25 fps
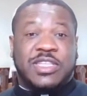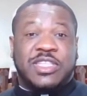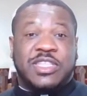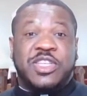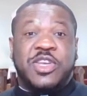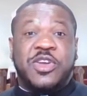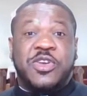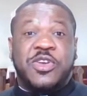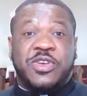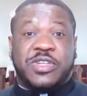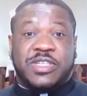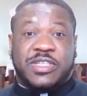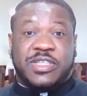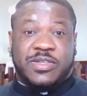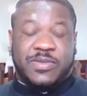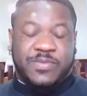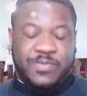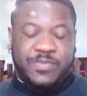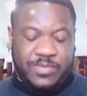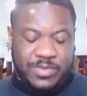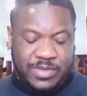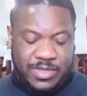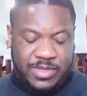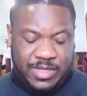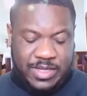us hurt.
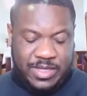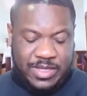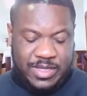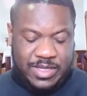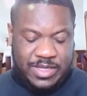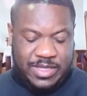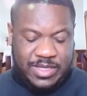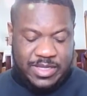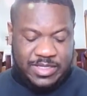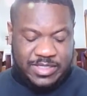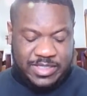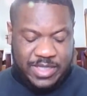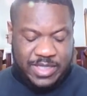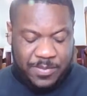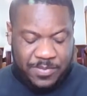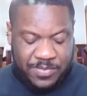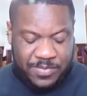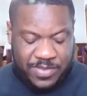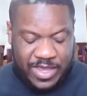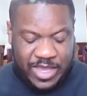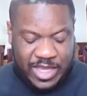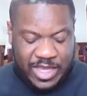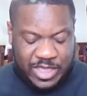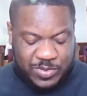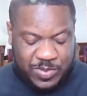Some
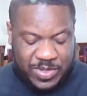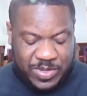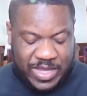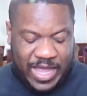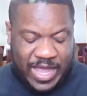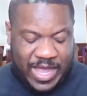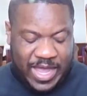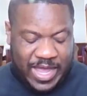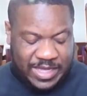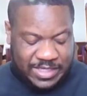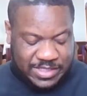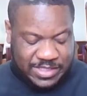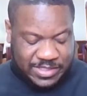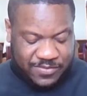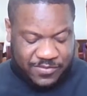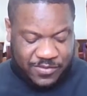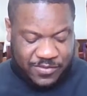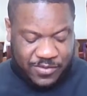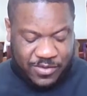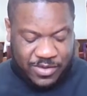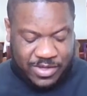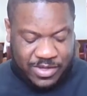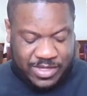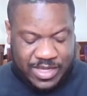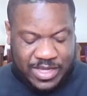things we ask
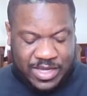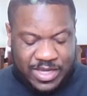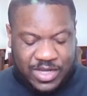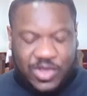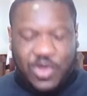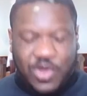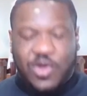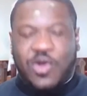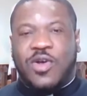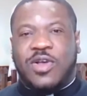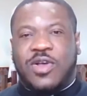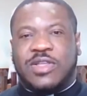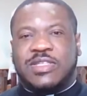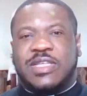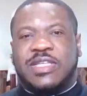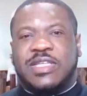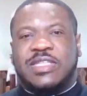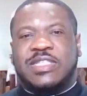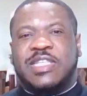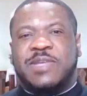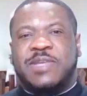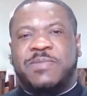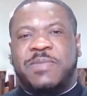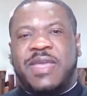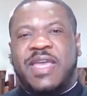for can cause
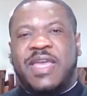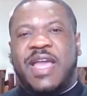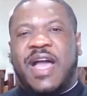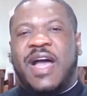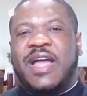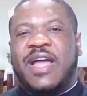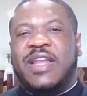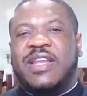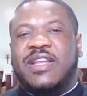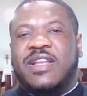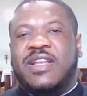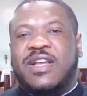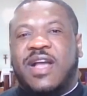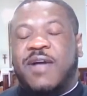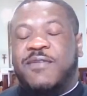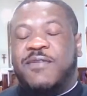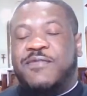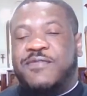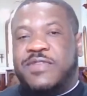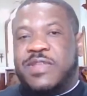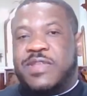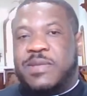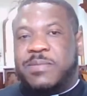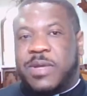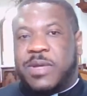us to be
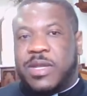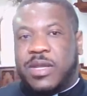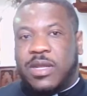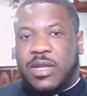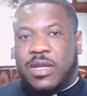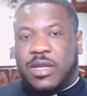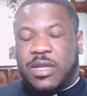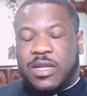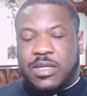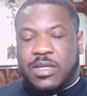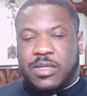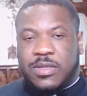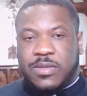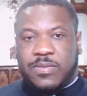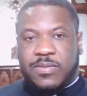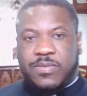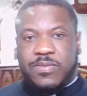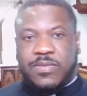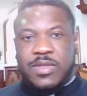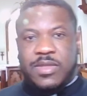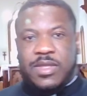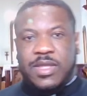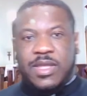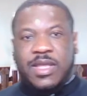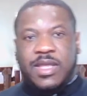uncomfortable.
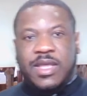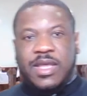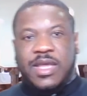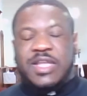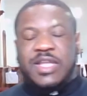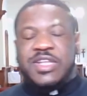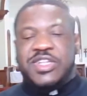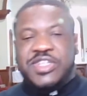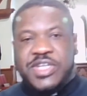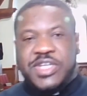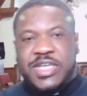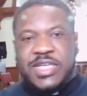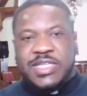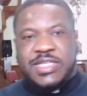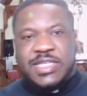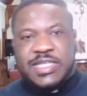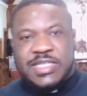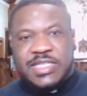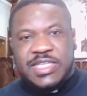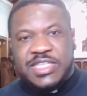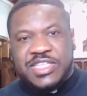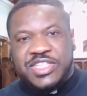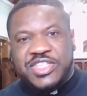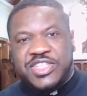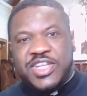And Jesus
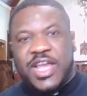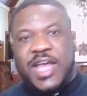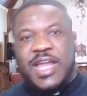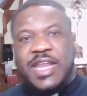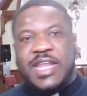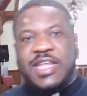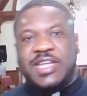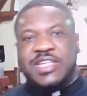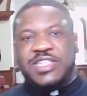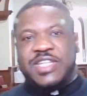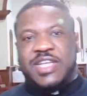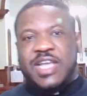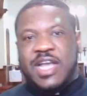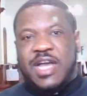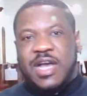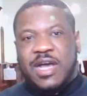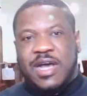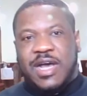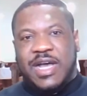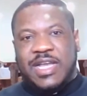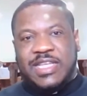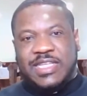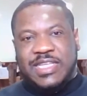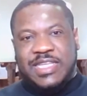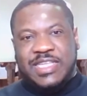is challenging
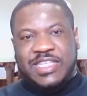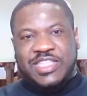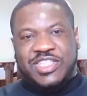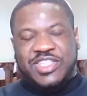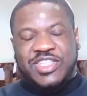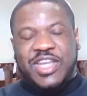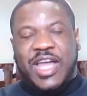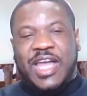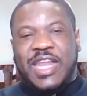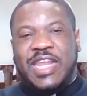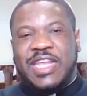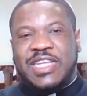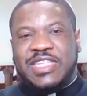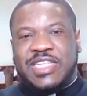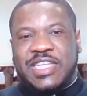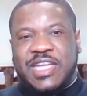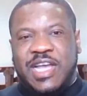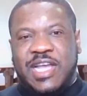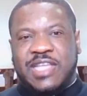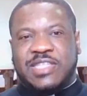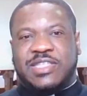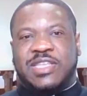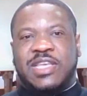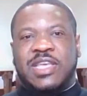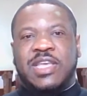her, he's challenging
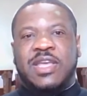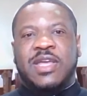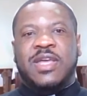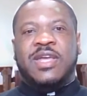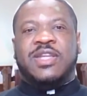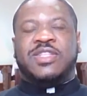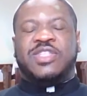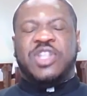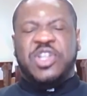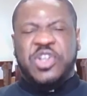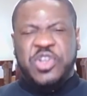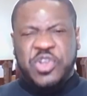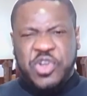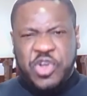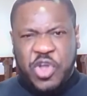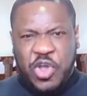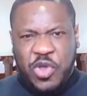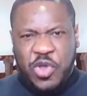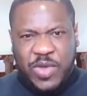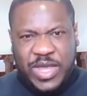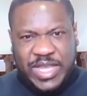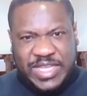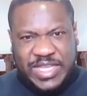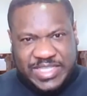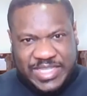us to
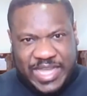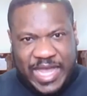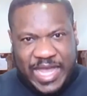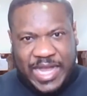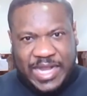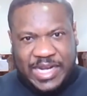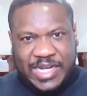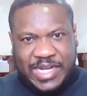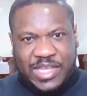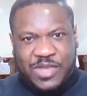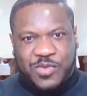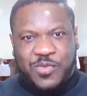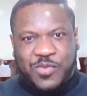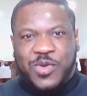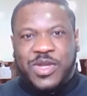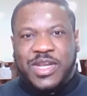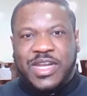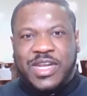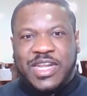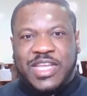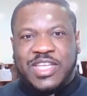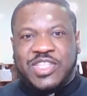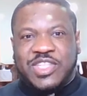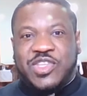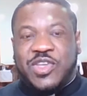know exactly what
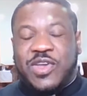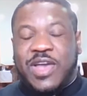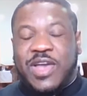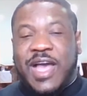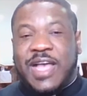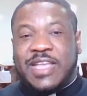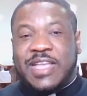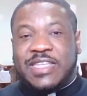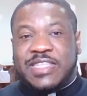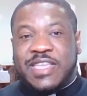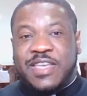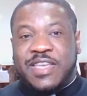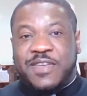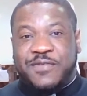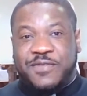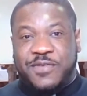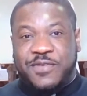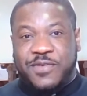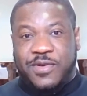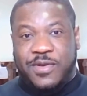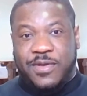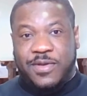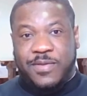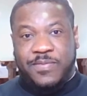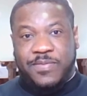it is you're asking
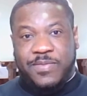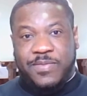for